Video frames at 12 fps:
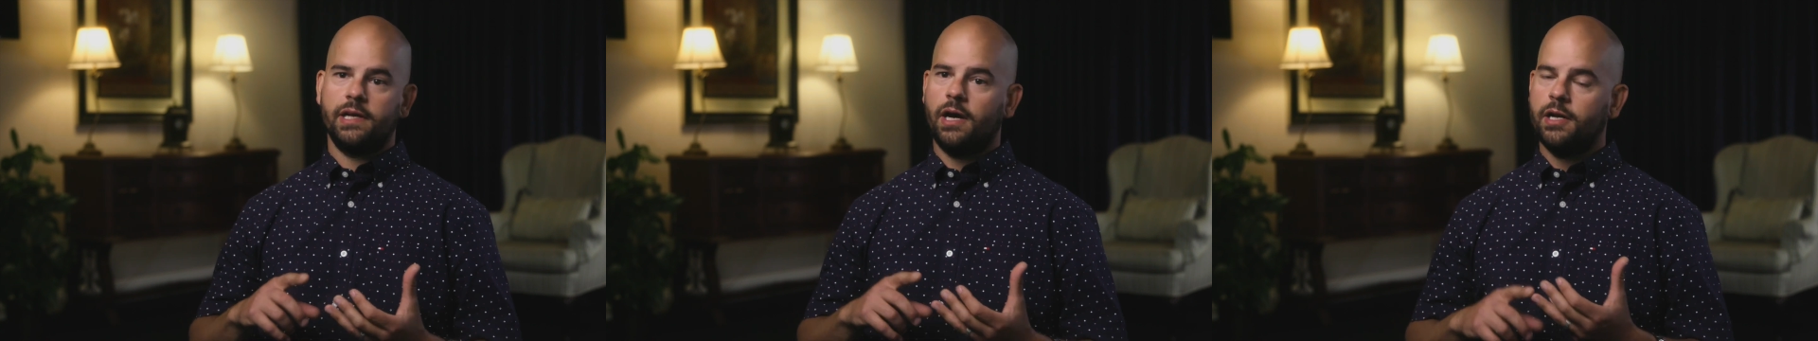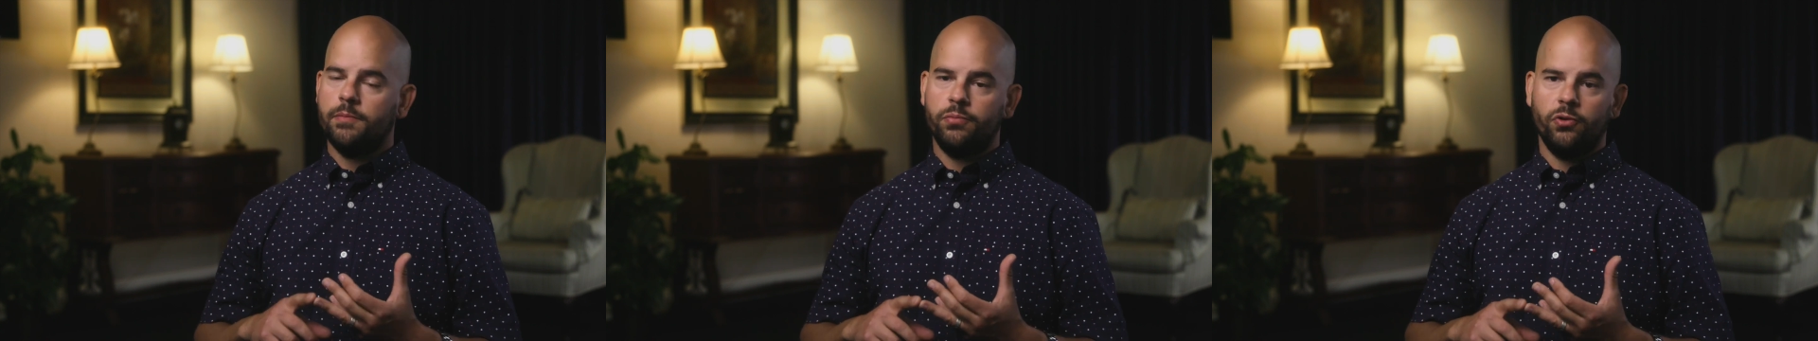like
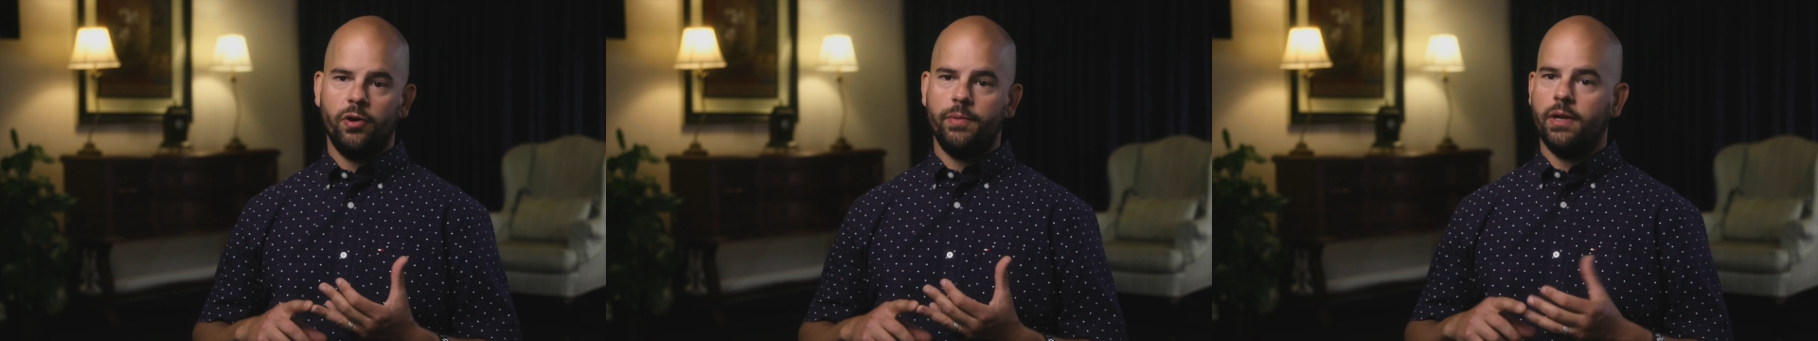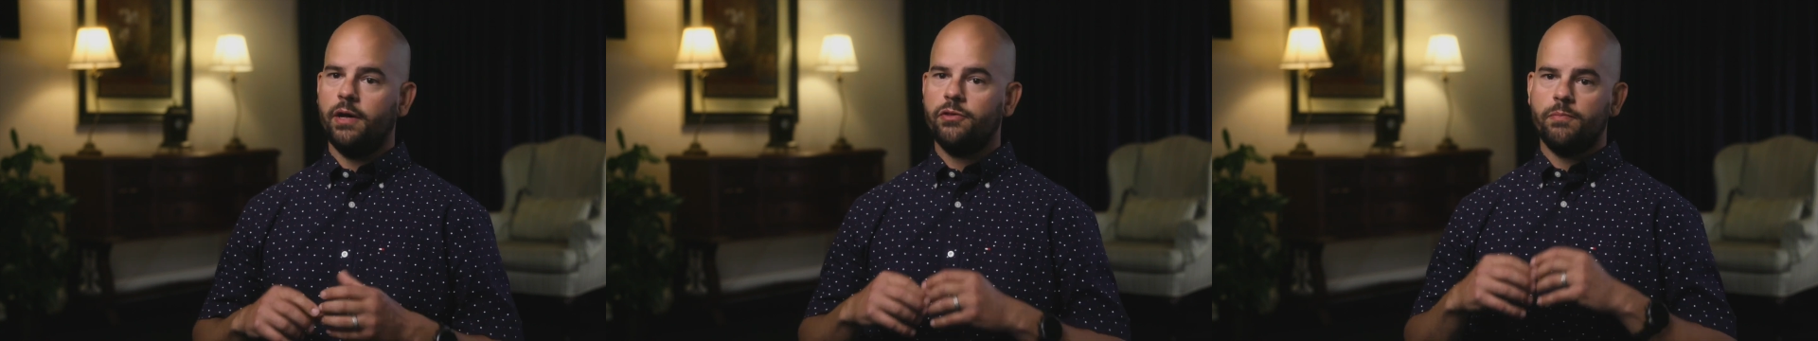
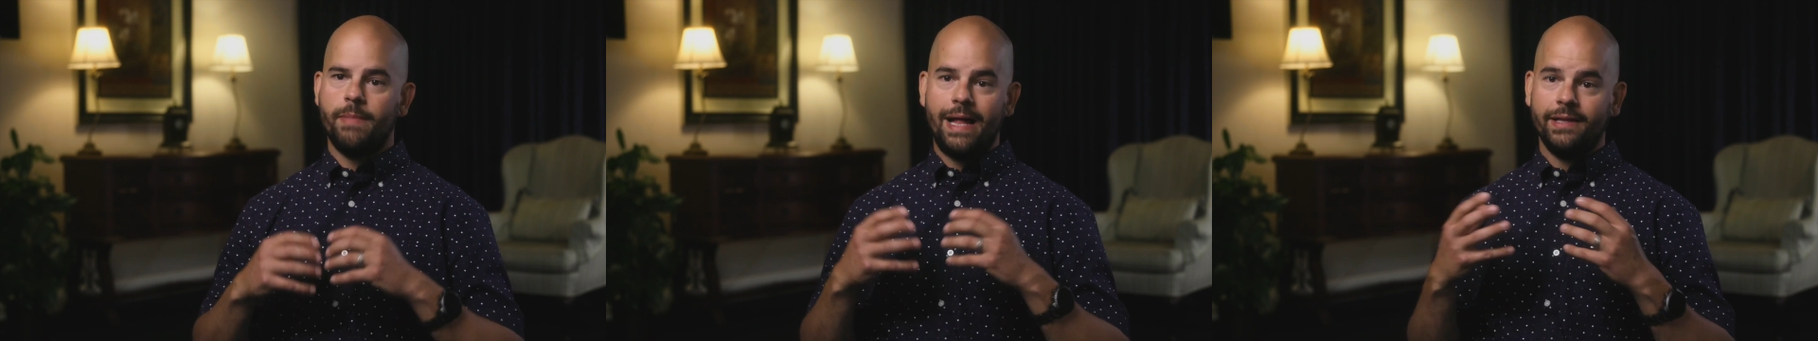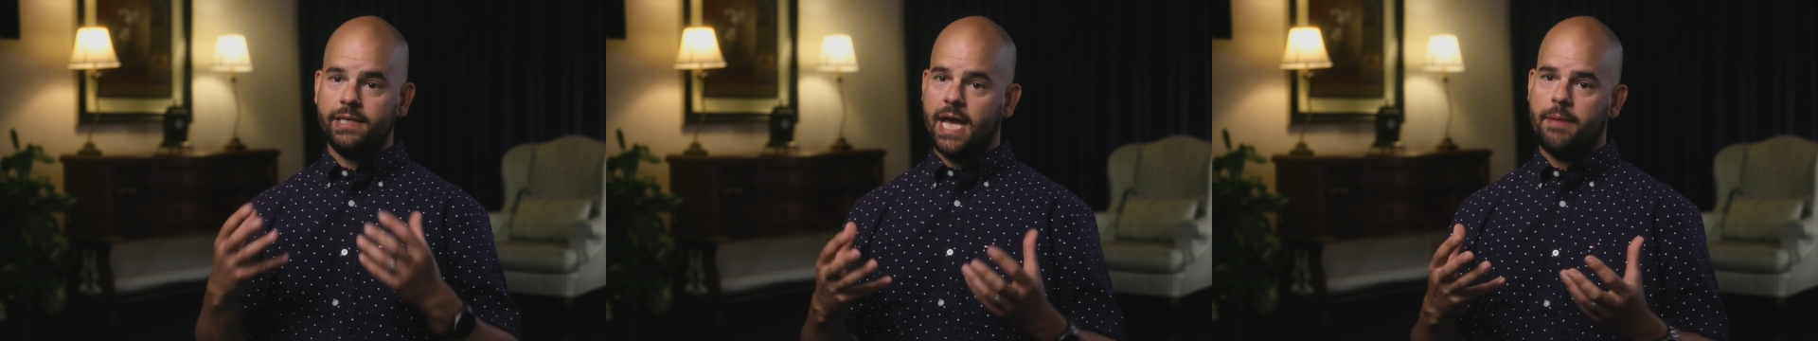unemployment, other
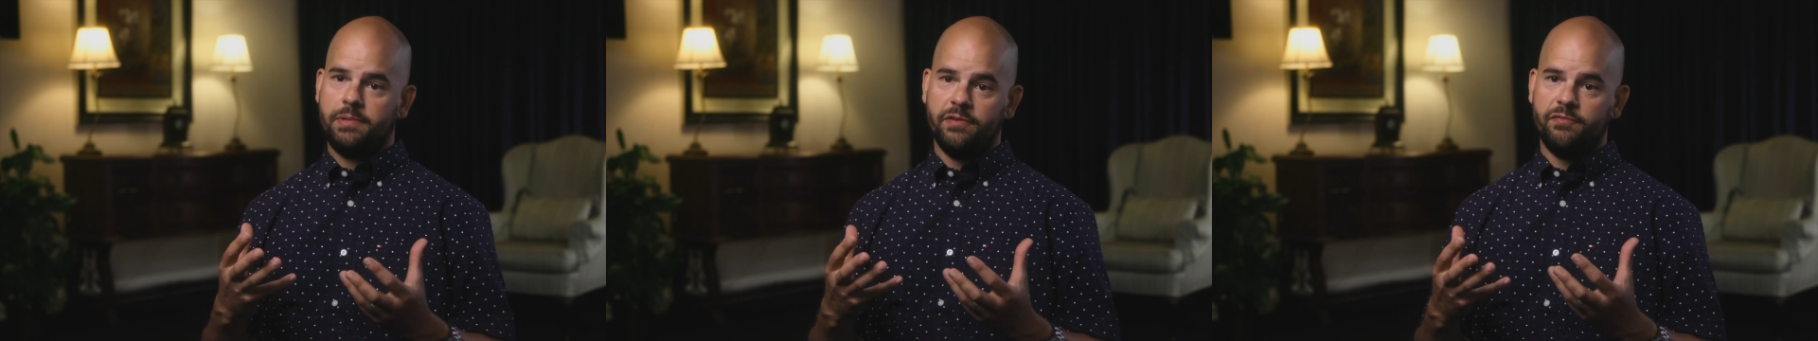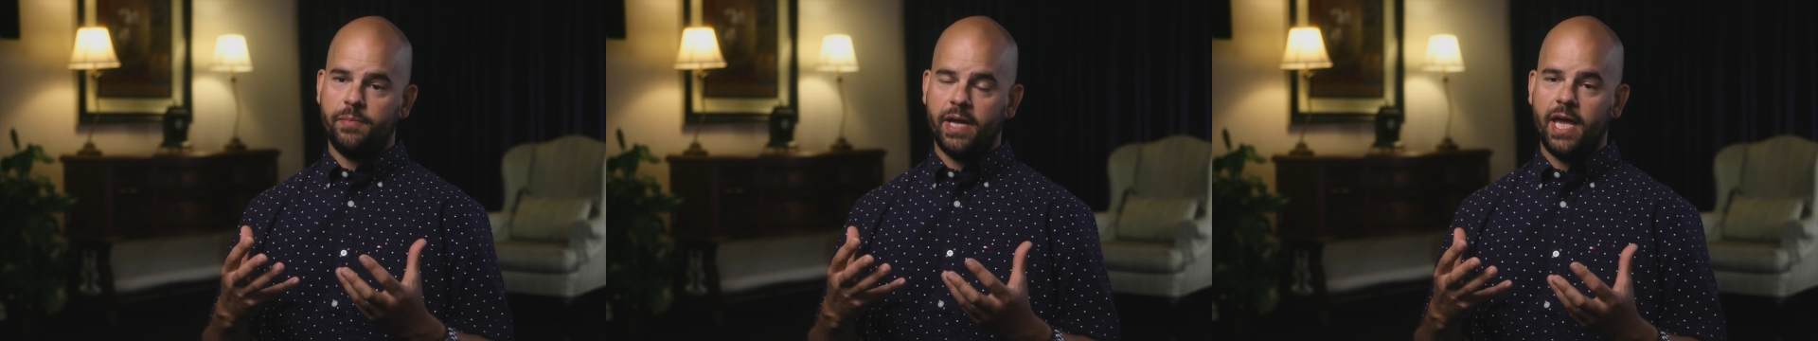
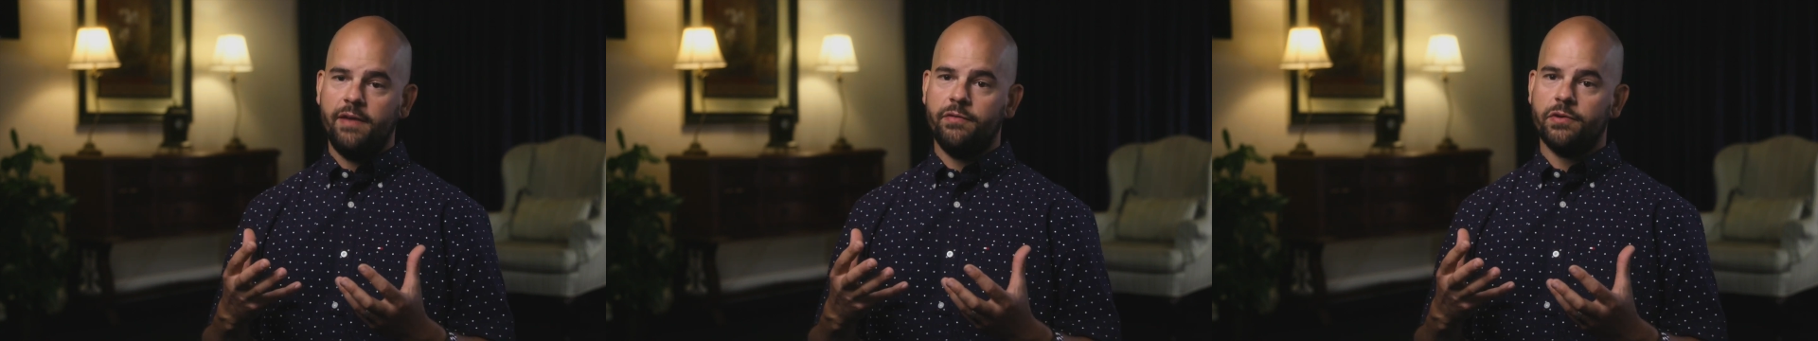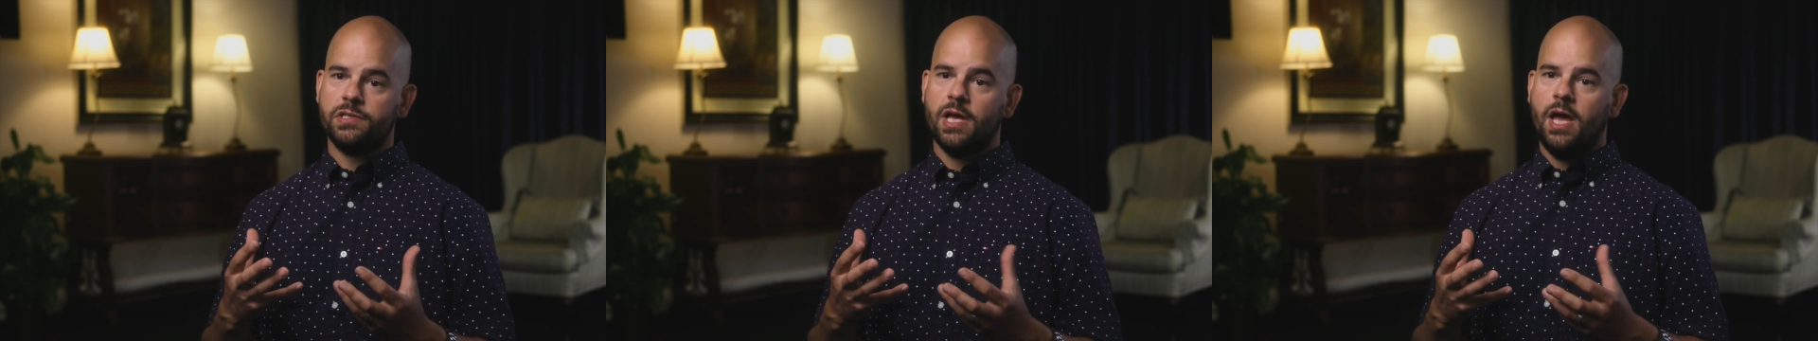maladaptive
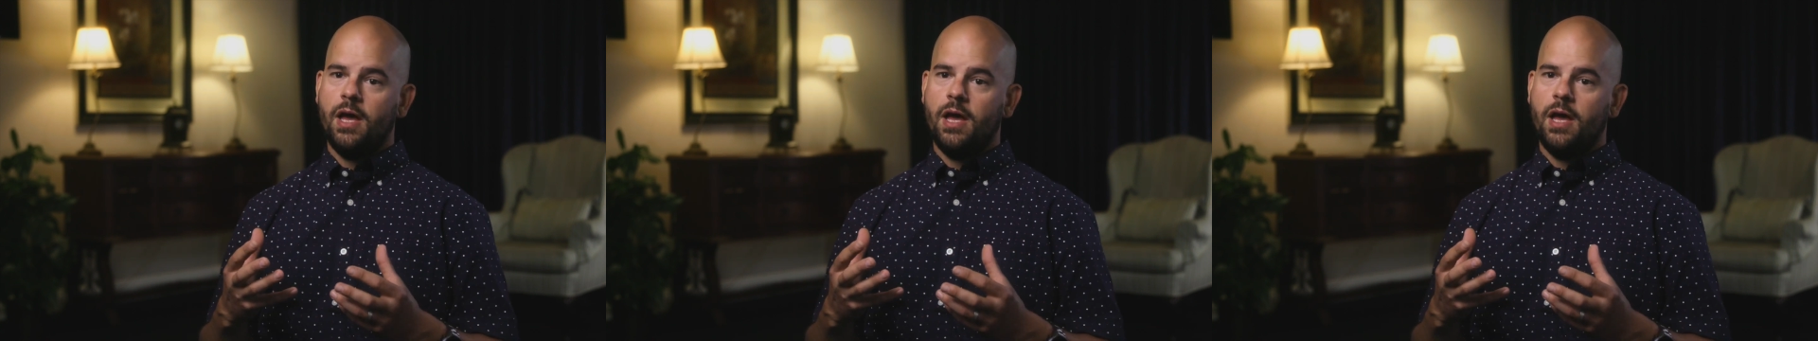behaviors,